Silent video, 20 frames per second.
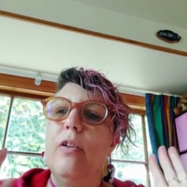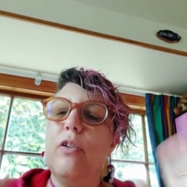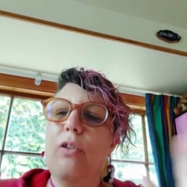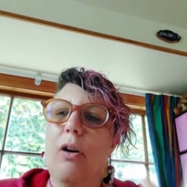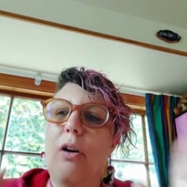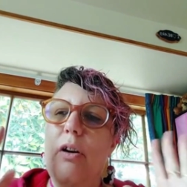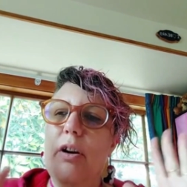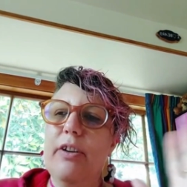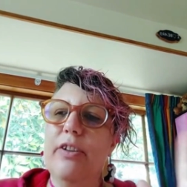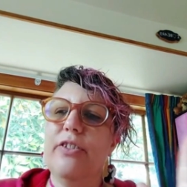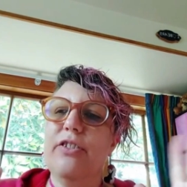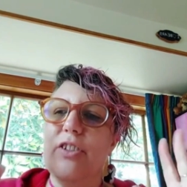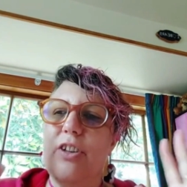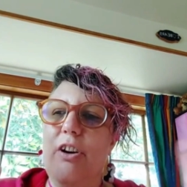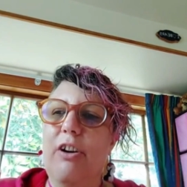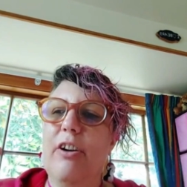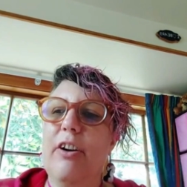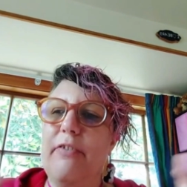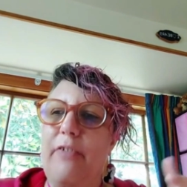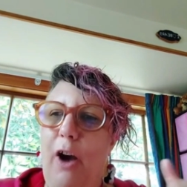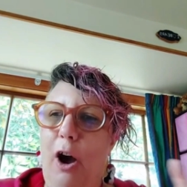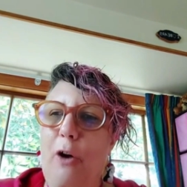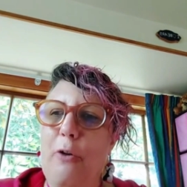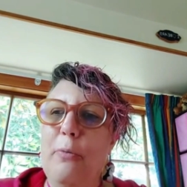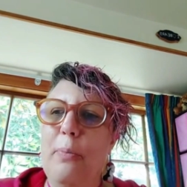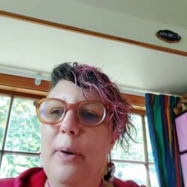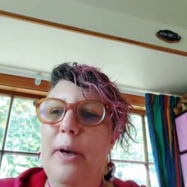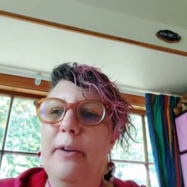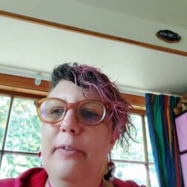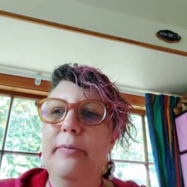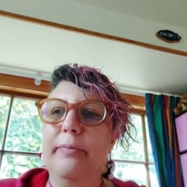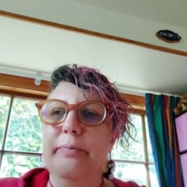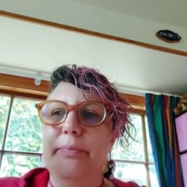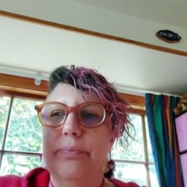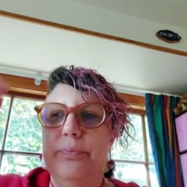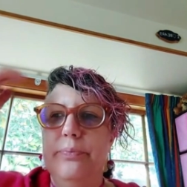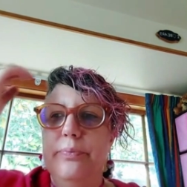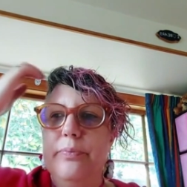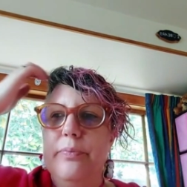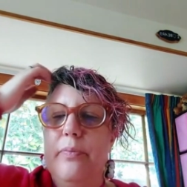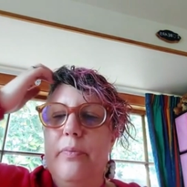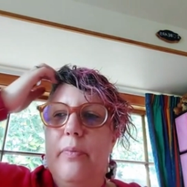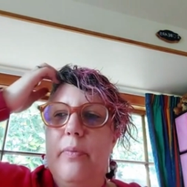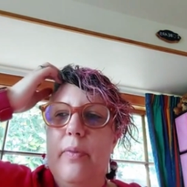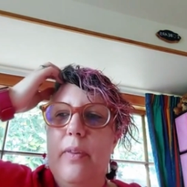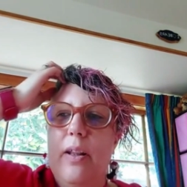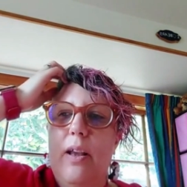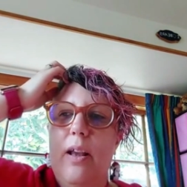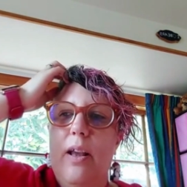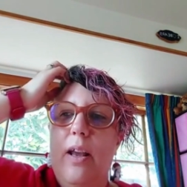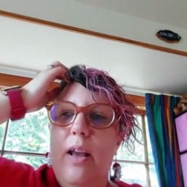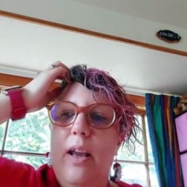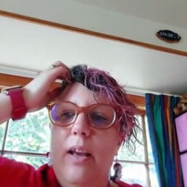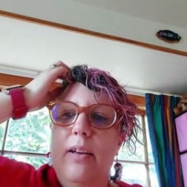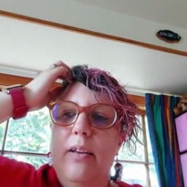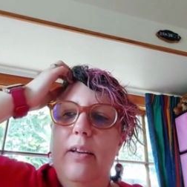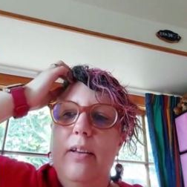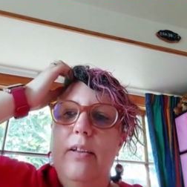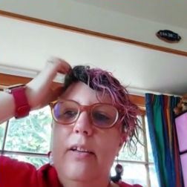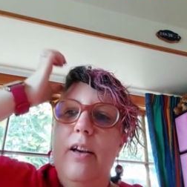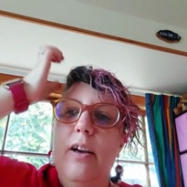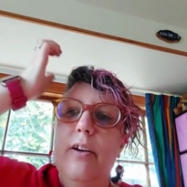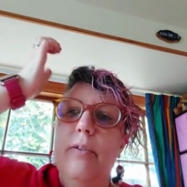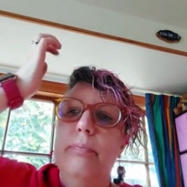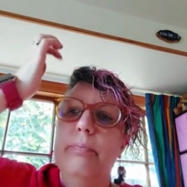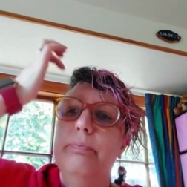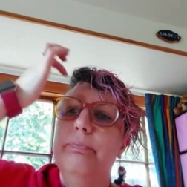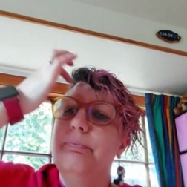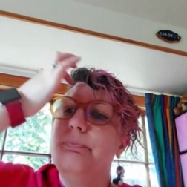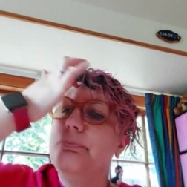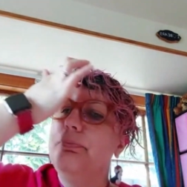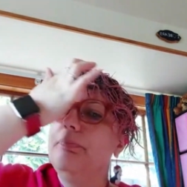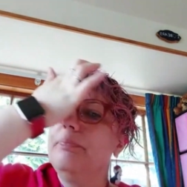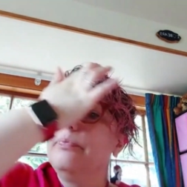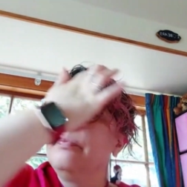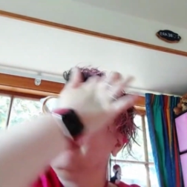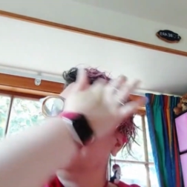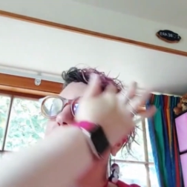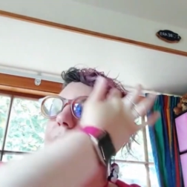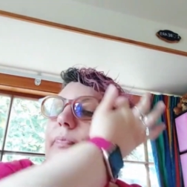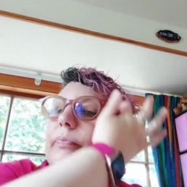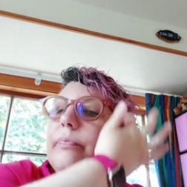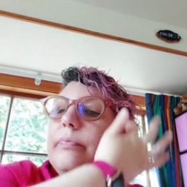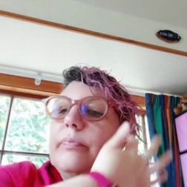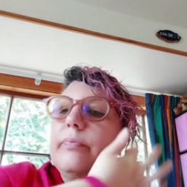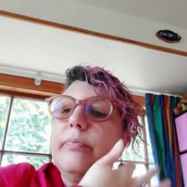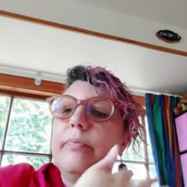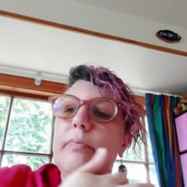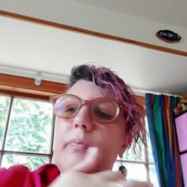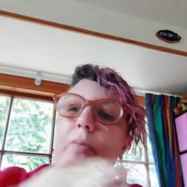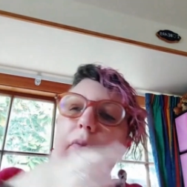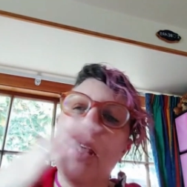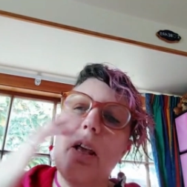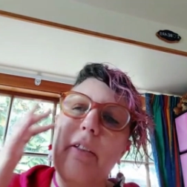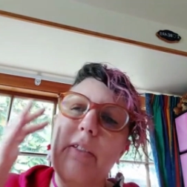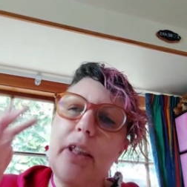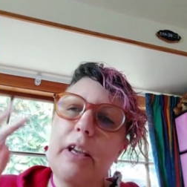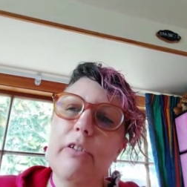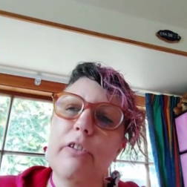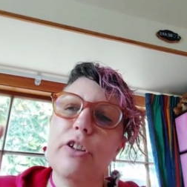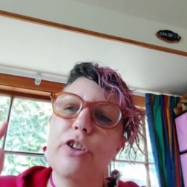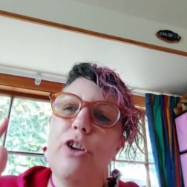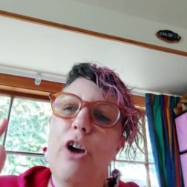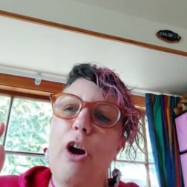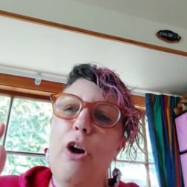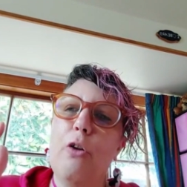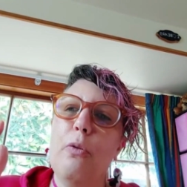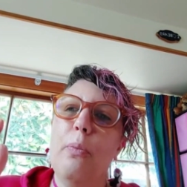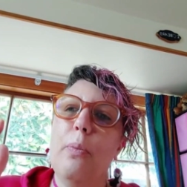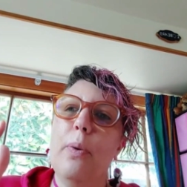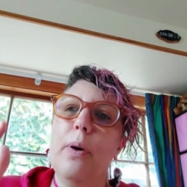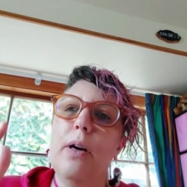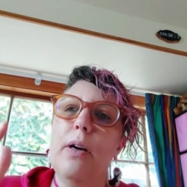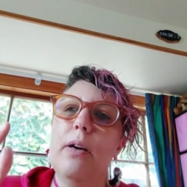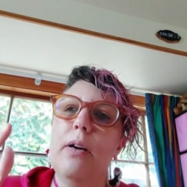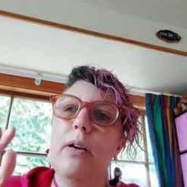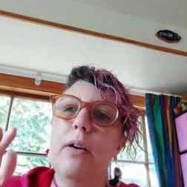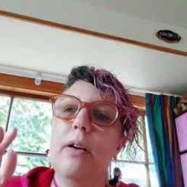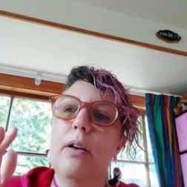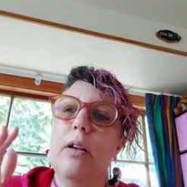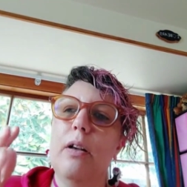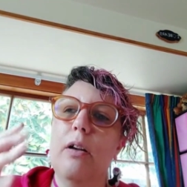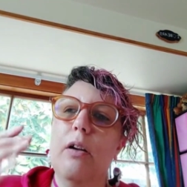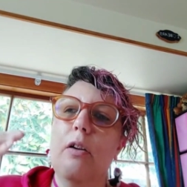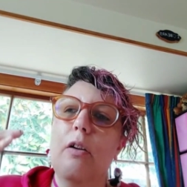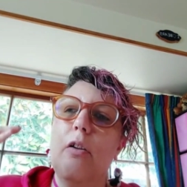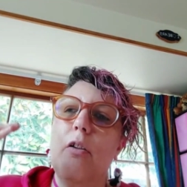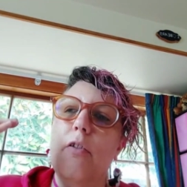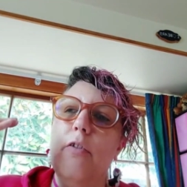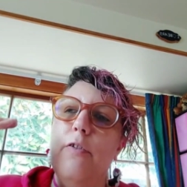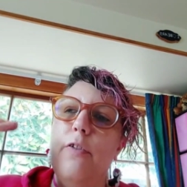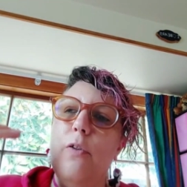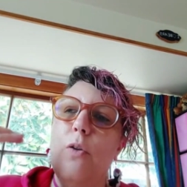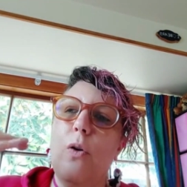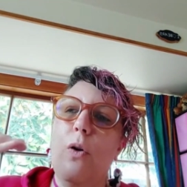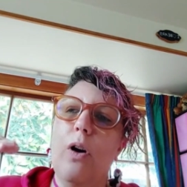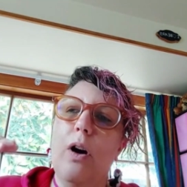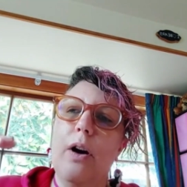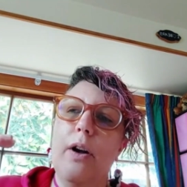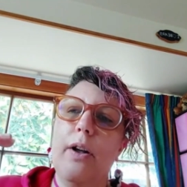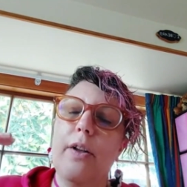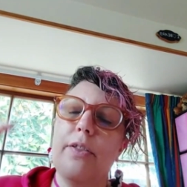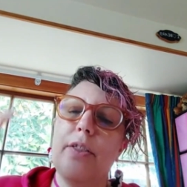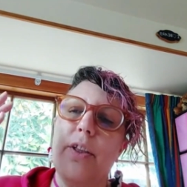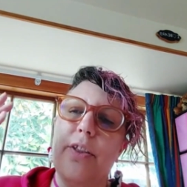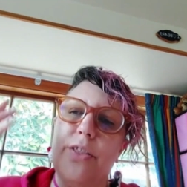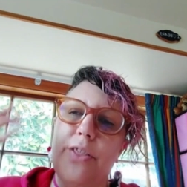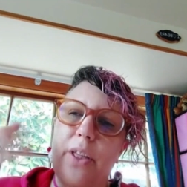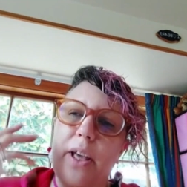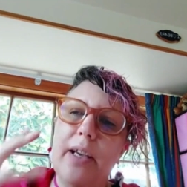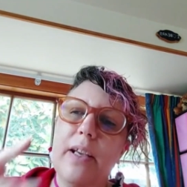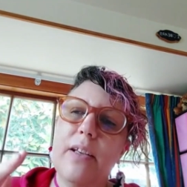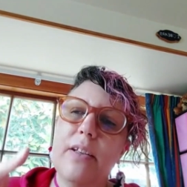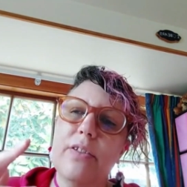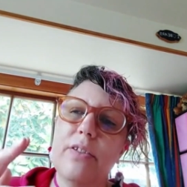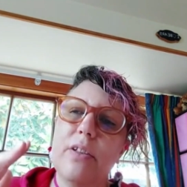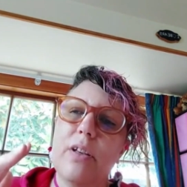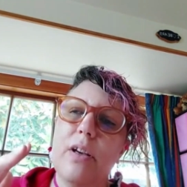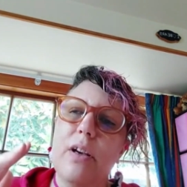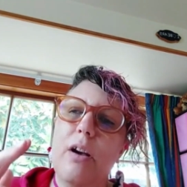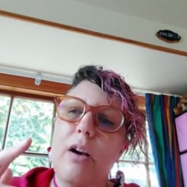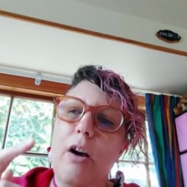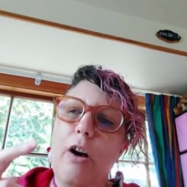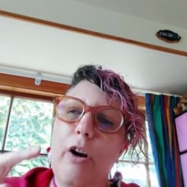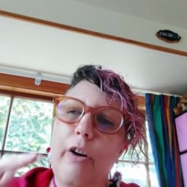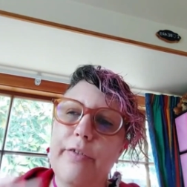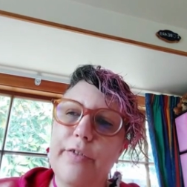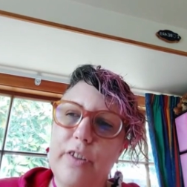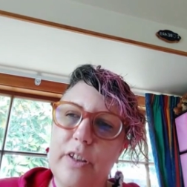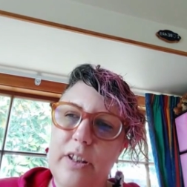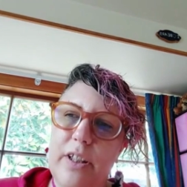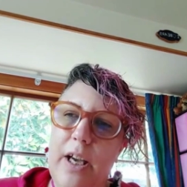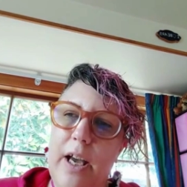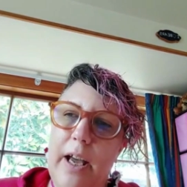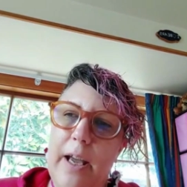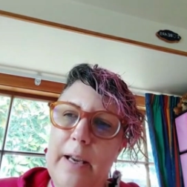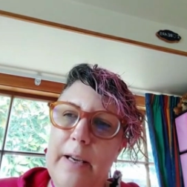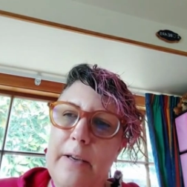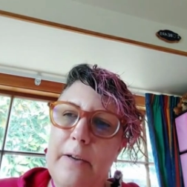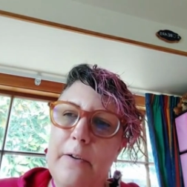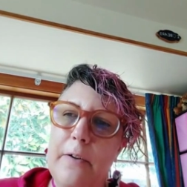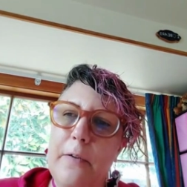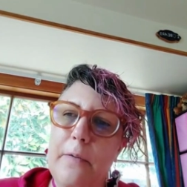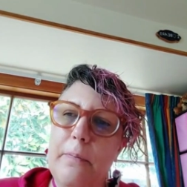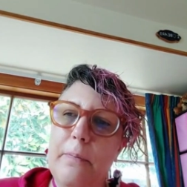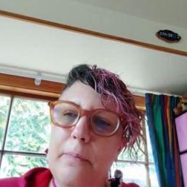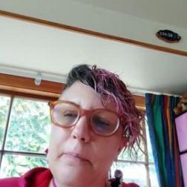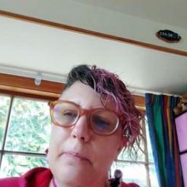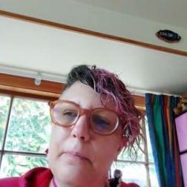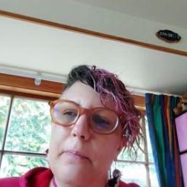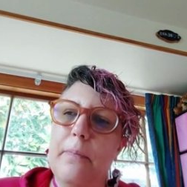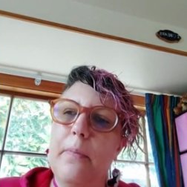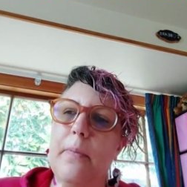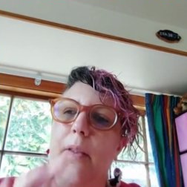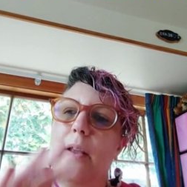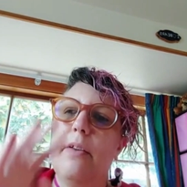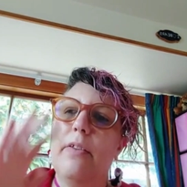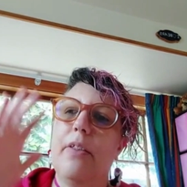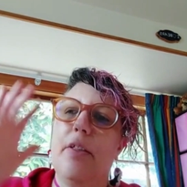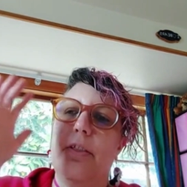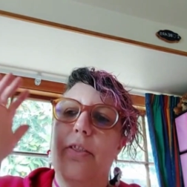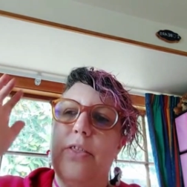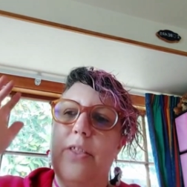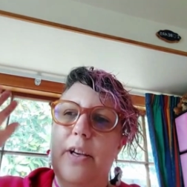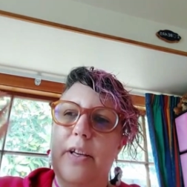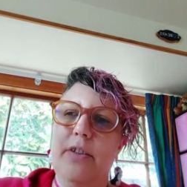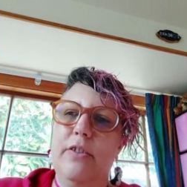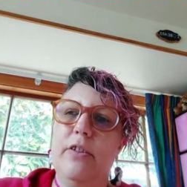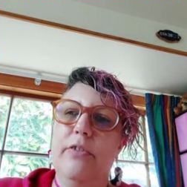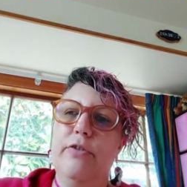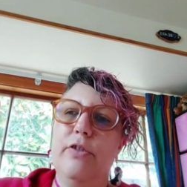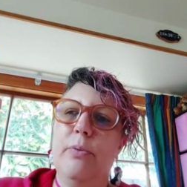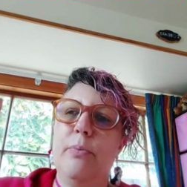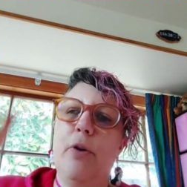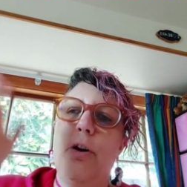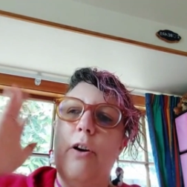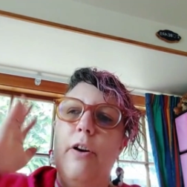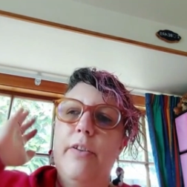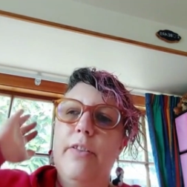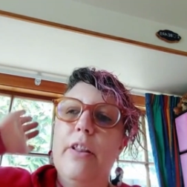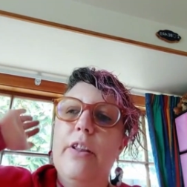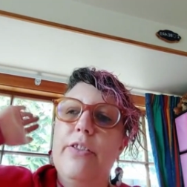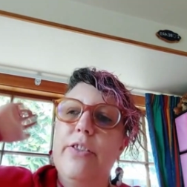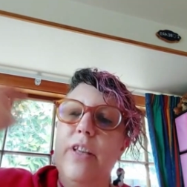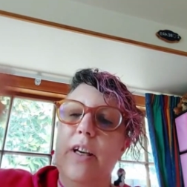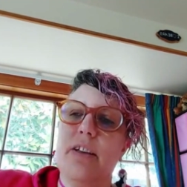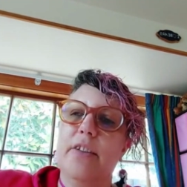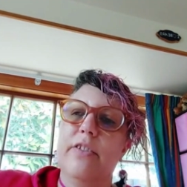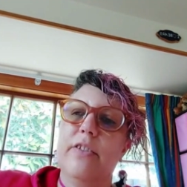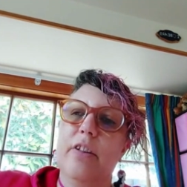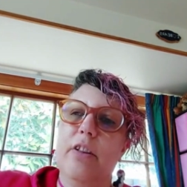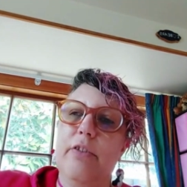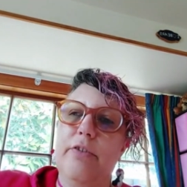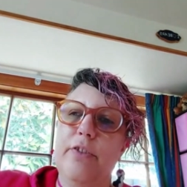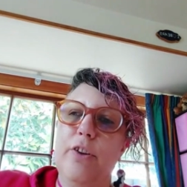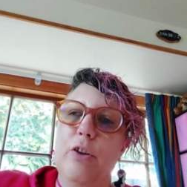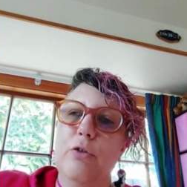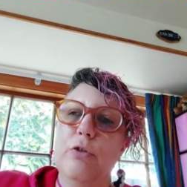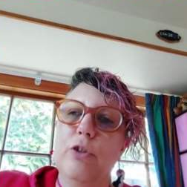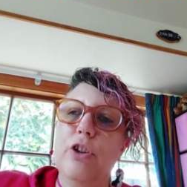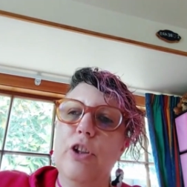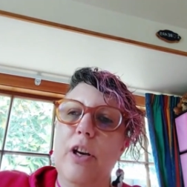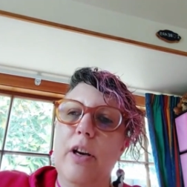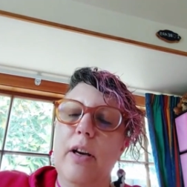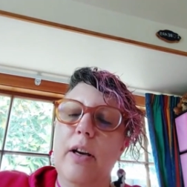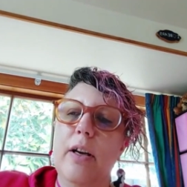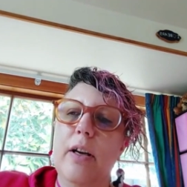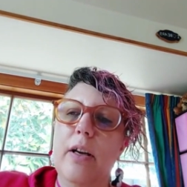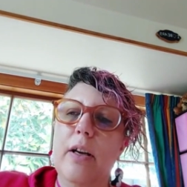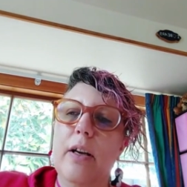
God is a God of hope. And in Him, there is hope for the things of today, the things of tomorrow, and the things of the future.